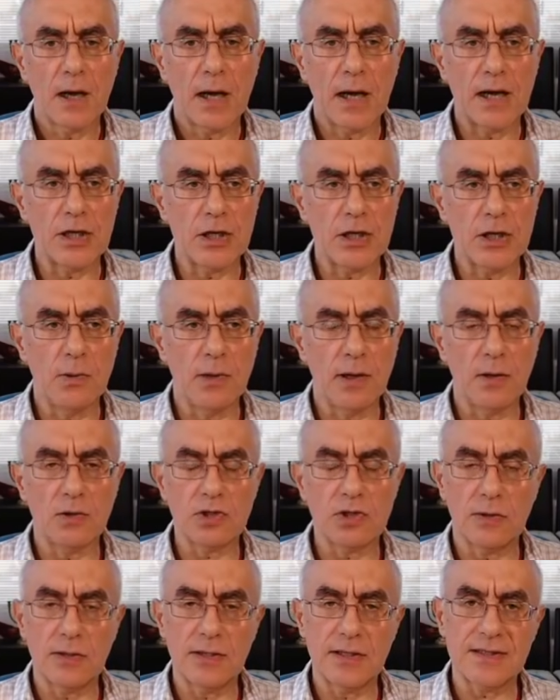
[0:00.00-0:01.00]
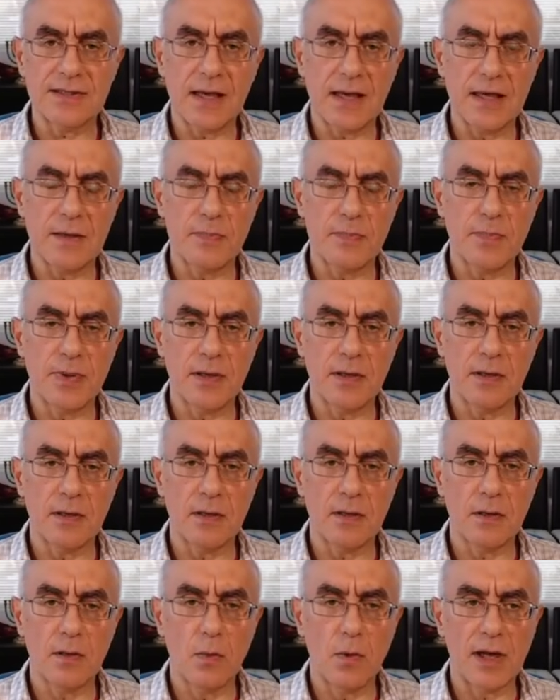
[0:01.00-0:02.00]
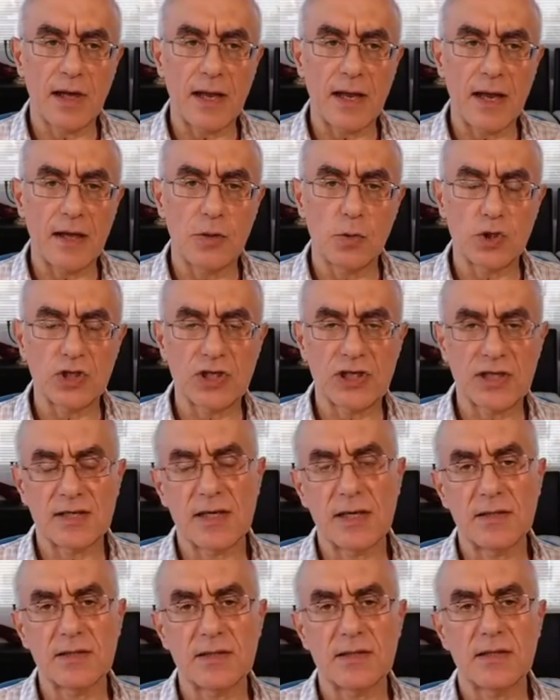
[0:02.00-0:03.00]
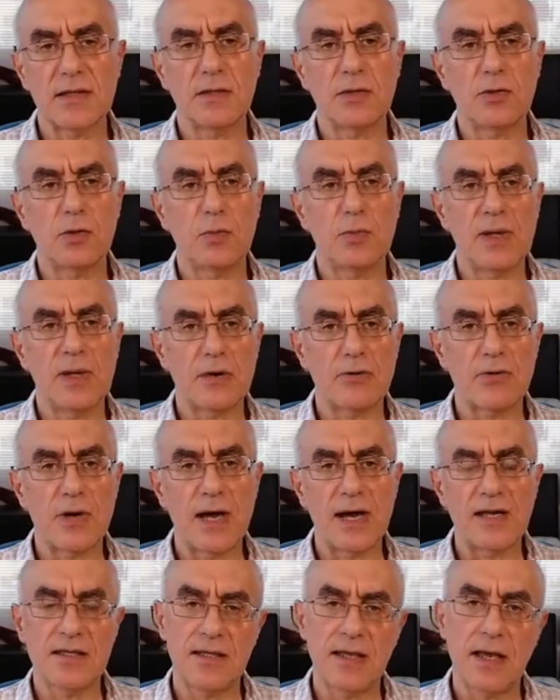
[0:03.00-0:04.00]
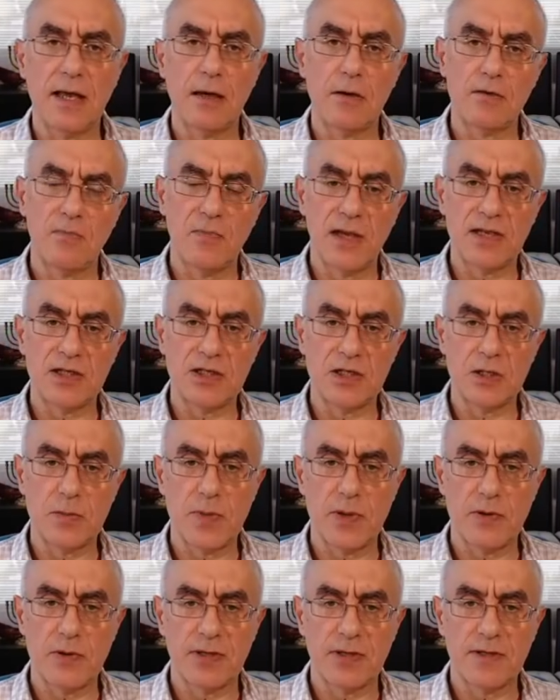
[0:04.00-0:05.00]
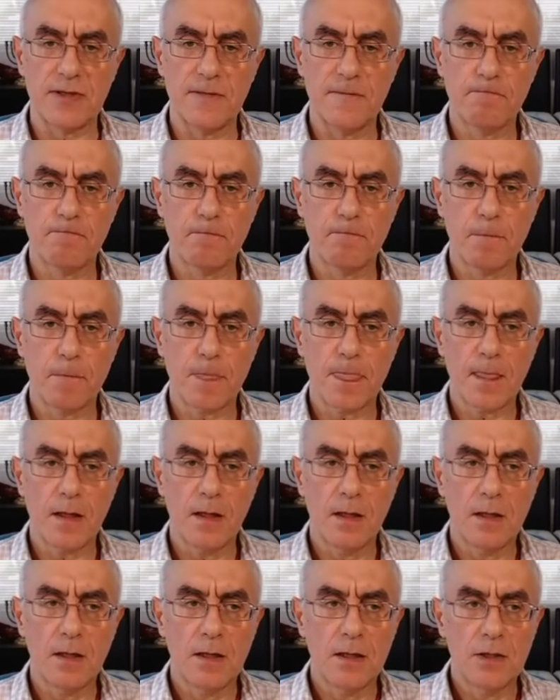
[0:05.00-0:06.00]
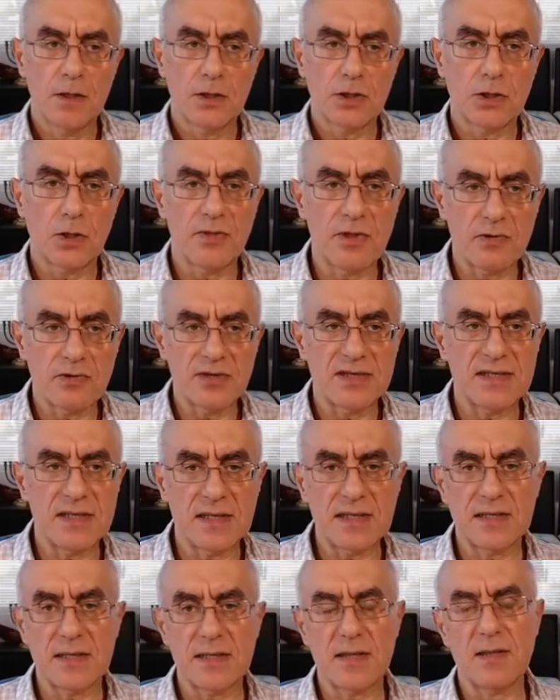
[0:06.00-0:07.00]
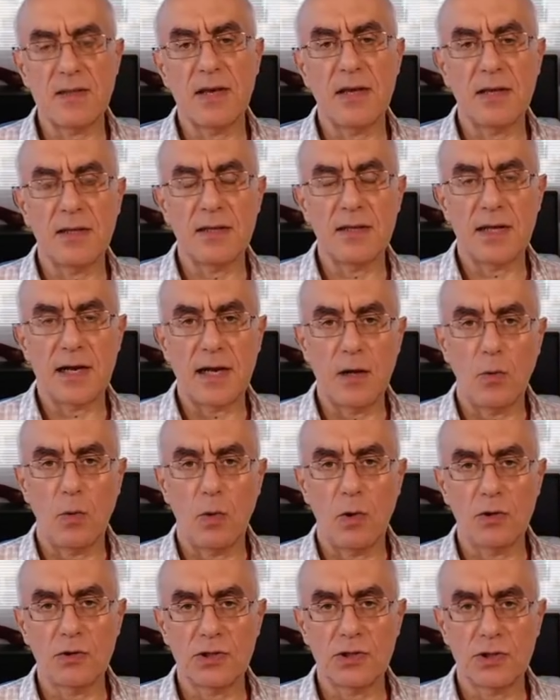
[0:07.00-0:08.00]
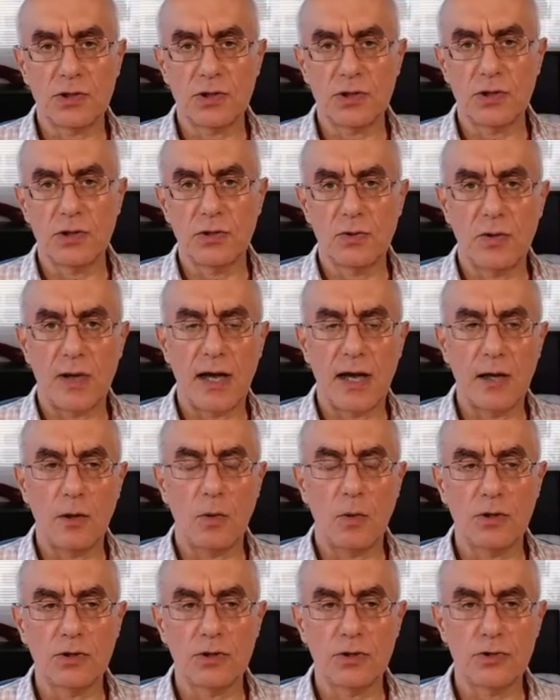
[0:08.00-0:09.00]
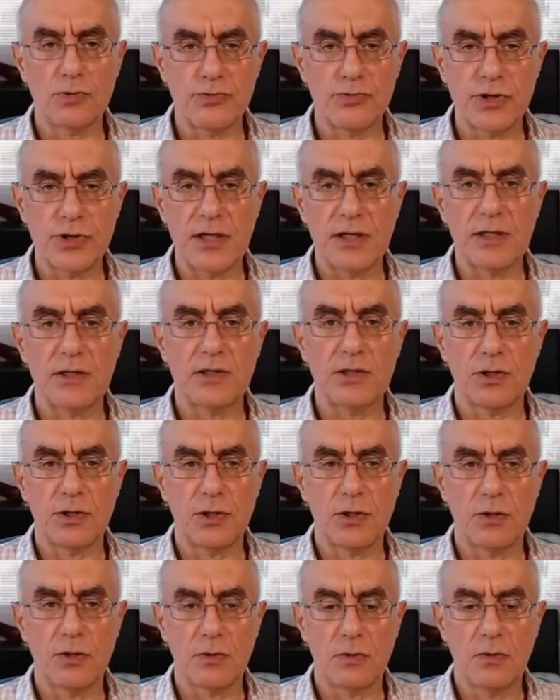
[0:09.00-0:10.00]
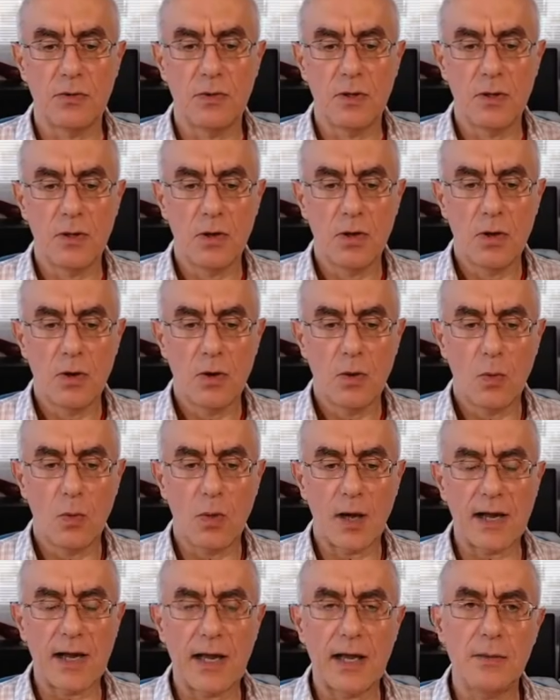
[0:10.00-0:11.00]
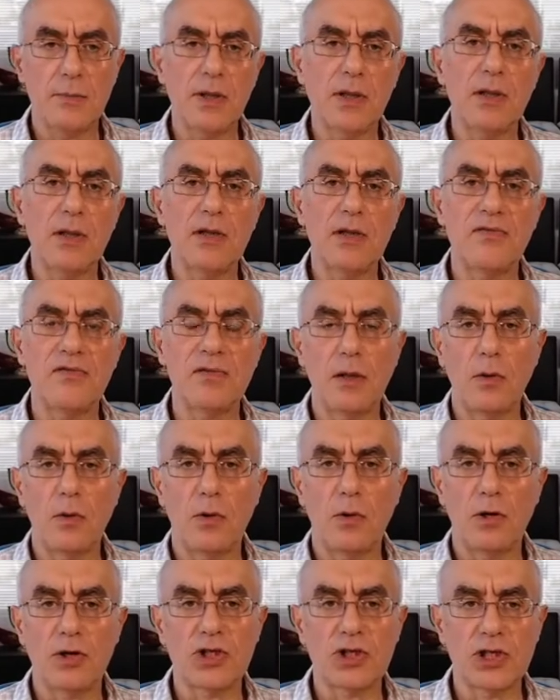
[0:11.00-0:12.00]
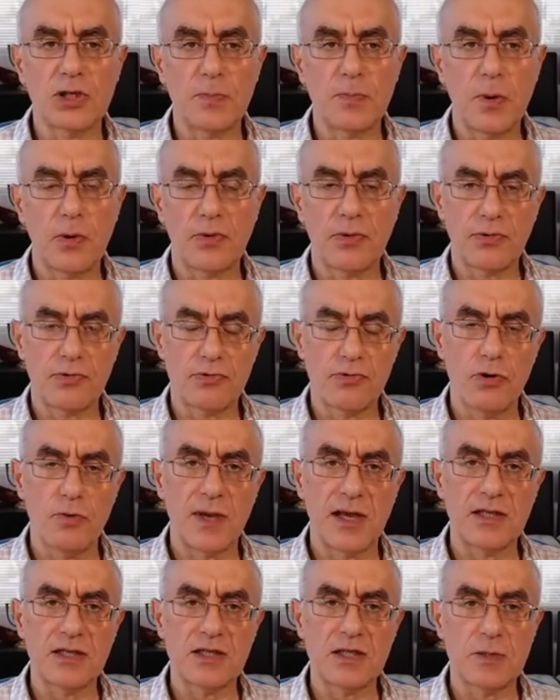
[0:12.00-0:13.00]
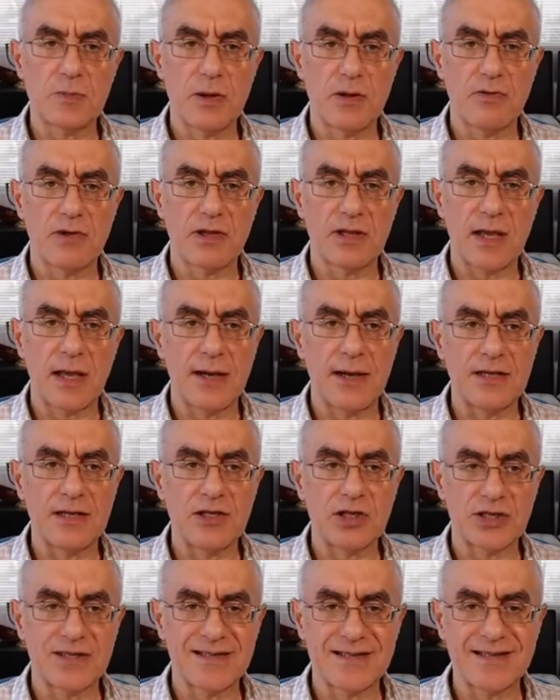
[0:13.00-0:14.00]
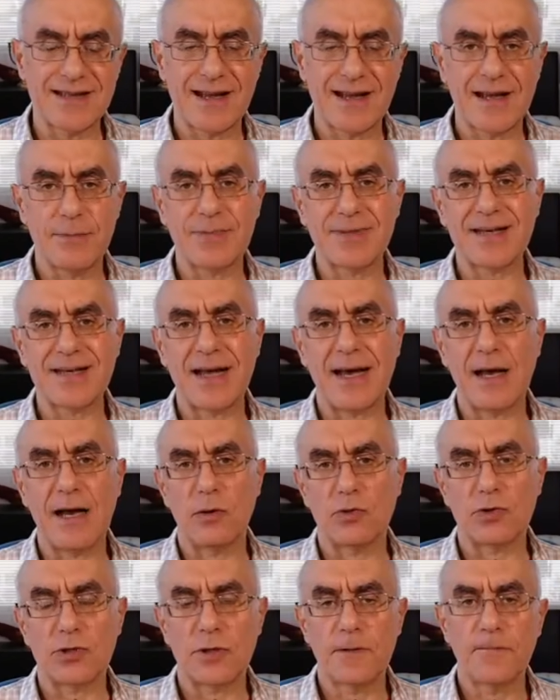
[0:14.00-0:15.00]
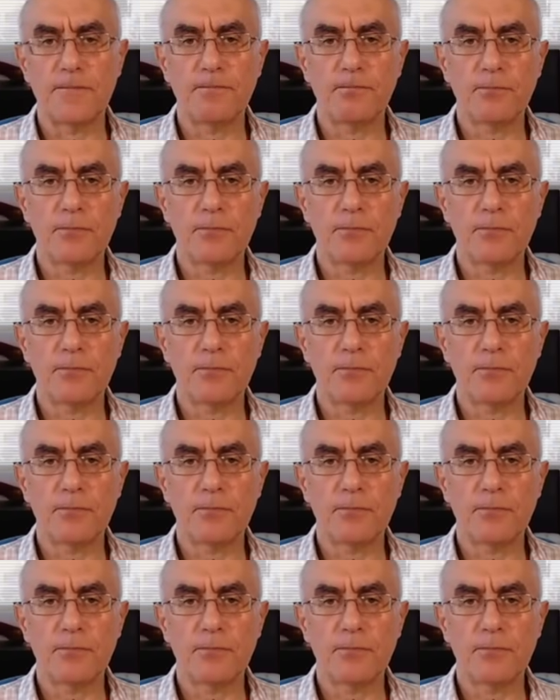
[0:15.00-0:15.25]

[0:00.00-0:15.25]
I knew I was only typing what I was sensing to be arising out of my spirit. So there is this thing that I want to do. I want to read to you what I believe the Lord spoke through my spirit and I just typed out.